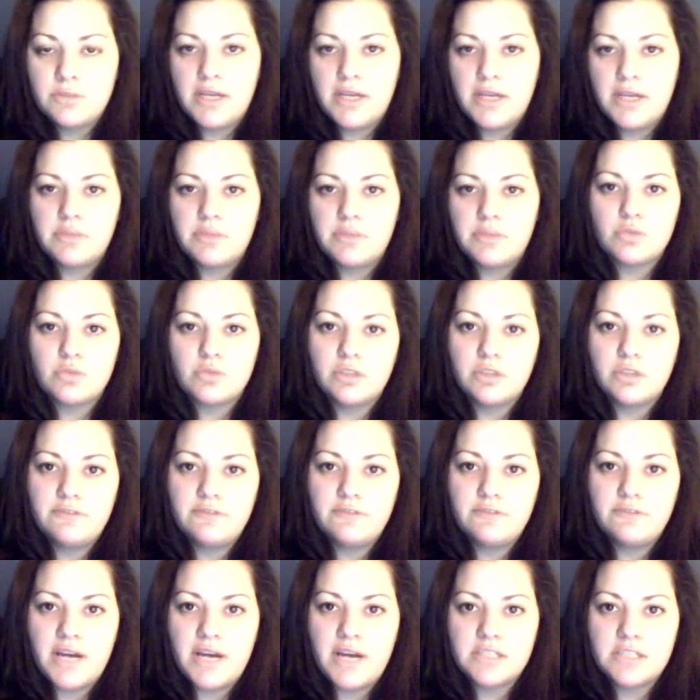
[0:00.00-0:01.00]
happens really
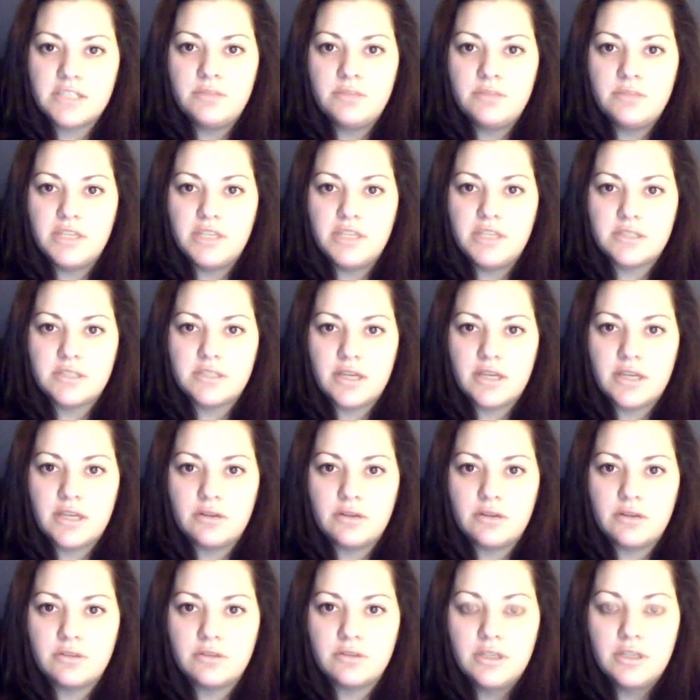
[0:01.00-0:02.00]
fast, you make this
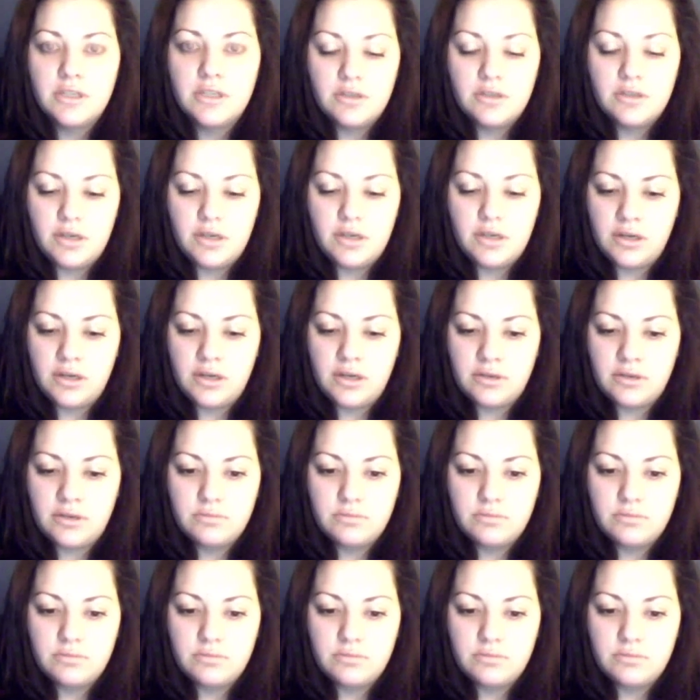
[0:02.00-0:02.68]
kind of